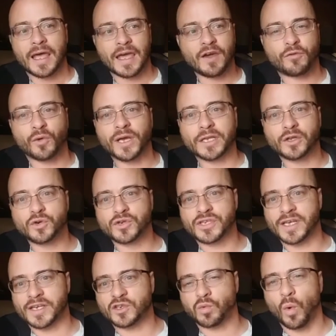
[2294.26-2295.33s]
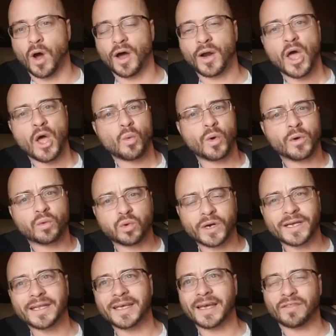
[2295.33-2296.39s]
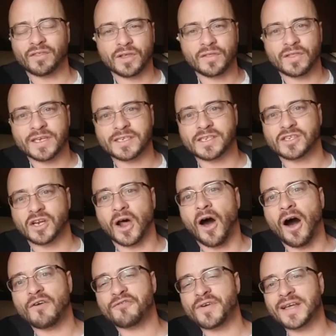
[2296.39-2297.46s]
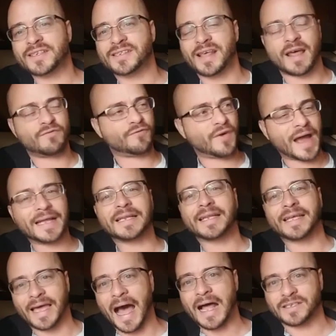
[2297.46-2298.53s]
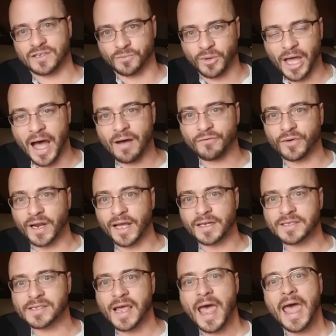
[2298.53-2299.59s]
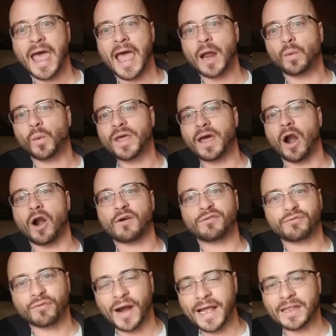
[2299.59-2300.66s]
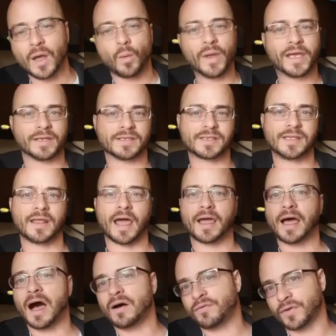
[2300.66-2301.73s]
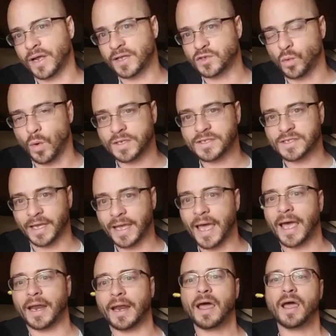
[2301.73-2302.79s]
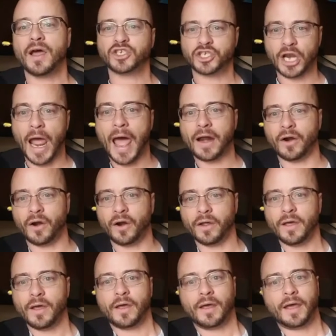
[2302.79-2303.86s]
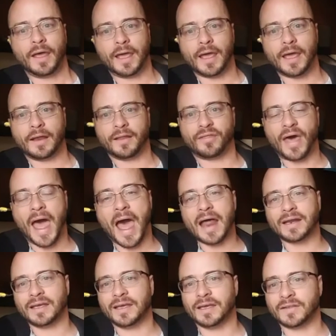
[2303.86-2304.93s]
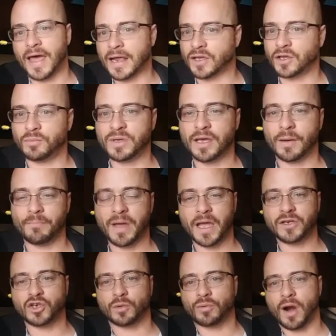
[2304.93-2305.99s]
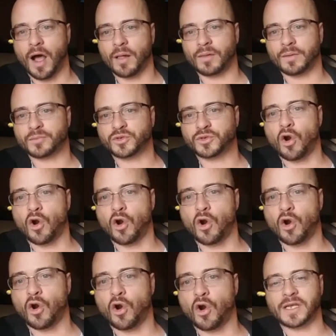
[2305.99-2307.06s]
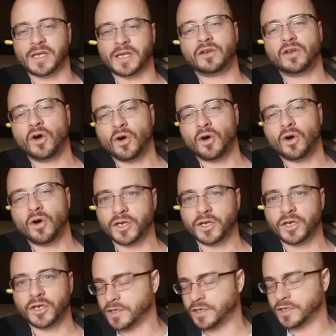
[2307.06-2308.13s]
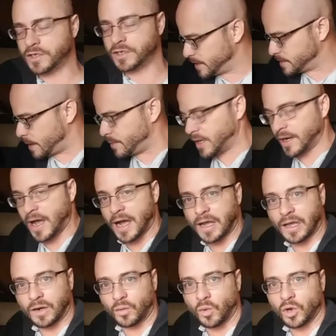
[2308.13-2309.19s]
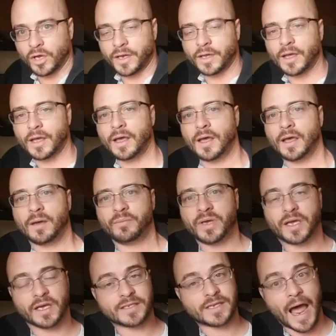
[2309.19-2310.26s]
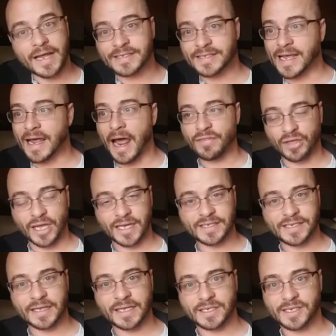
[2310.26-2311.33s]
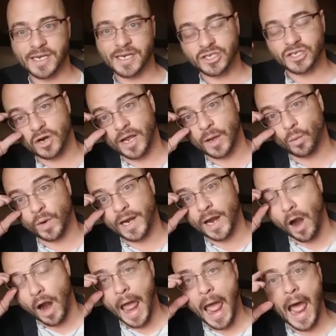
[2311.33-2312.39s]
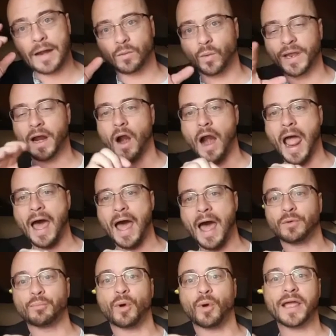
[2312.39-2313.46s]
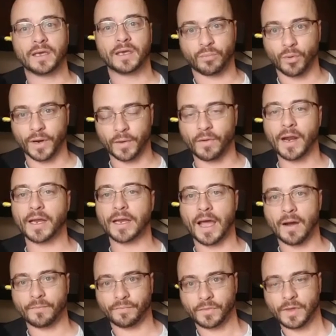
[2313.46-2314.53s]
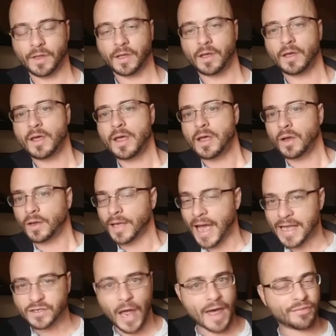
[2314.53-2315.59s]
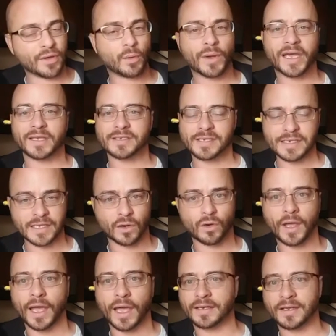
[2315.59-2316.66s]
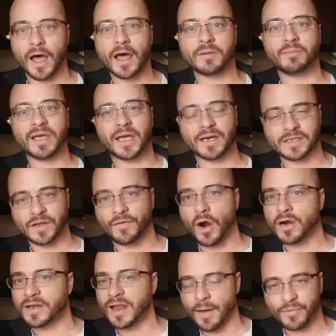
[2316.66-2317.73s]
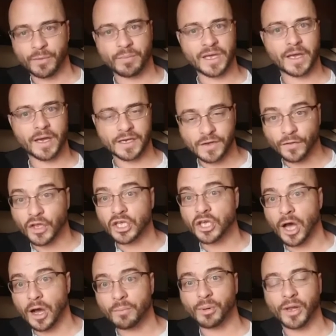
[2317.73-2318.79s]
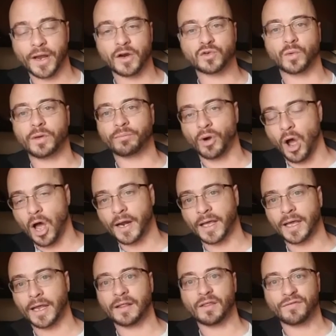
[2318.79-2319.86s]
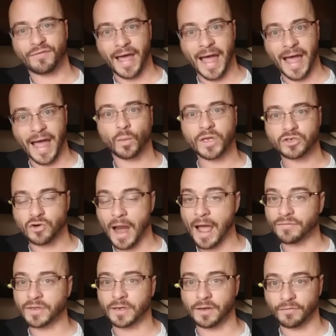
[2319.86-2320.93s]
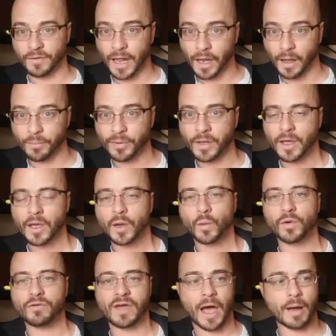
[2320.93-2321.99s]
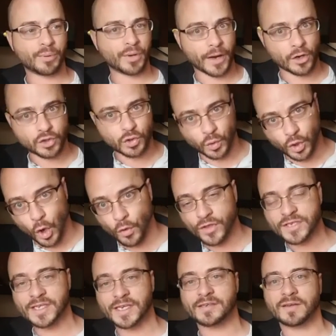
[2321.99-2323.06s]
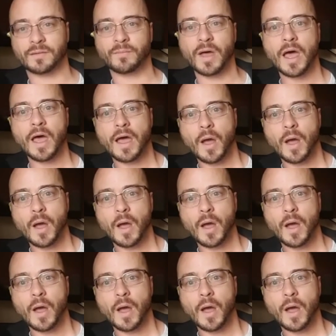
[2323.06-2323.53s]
if we lose this one, this is an offense that finally got some confidence, and we are afraid that we can see that confidence once again shattered. And that could be a major problem. Troy is no more injured. Please, I'm going to knock on wood. Because I think I said this yesterday, we are at the breaking point right now. Guys, I think we can still get it done because of our depth and because of the young players we brought in and the fact that we draft and develop. We've got players who know the system.